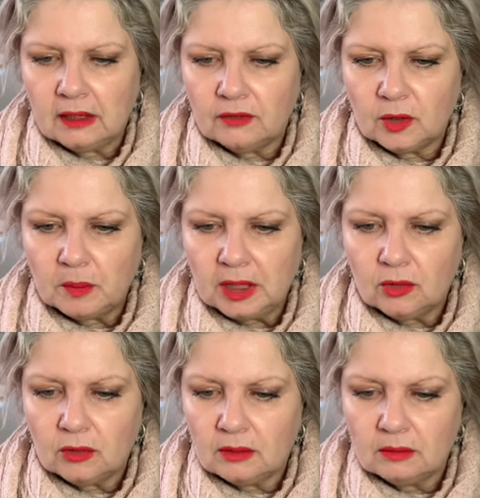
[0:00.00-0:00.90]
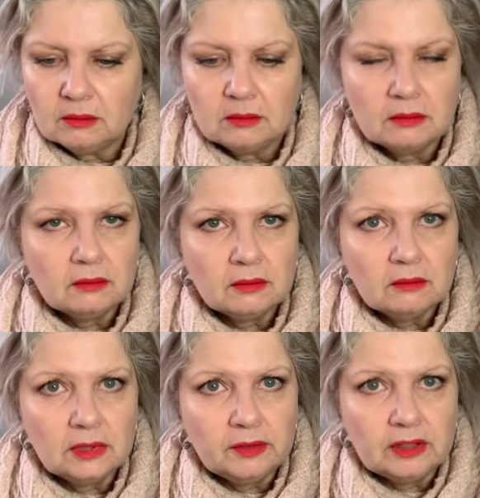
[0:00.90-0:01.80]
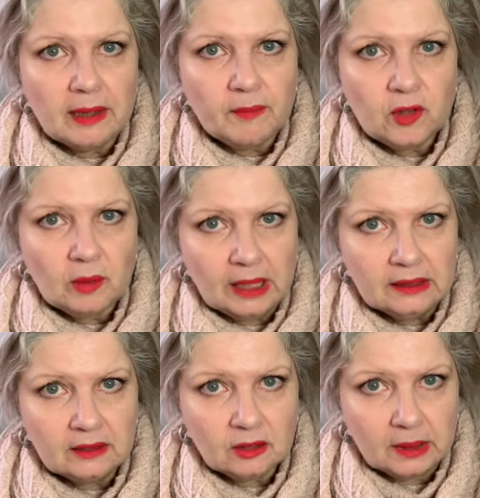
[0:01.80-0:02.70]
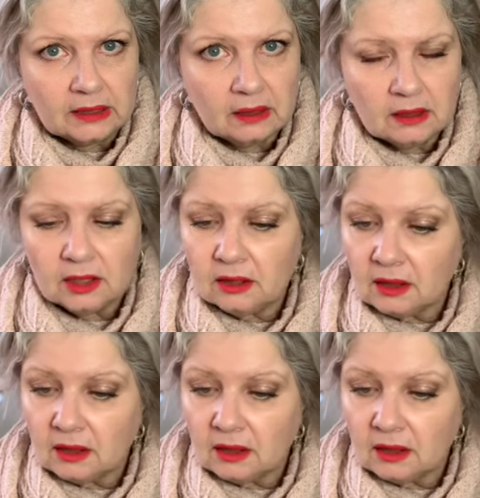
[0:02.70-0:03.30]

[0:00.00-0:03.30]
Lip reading: for me to give them some attention.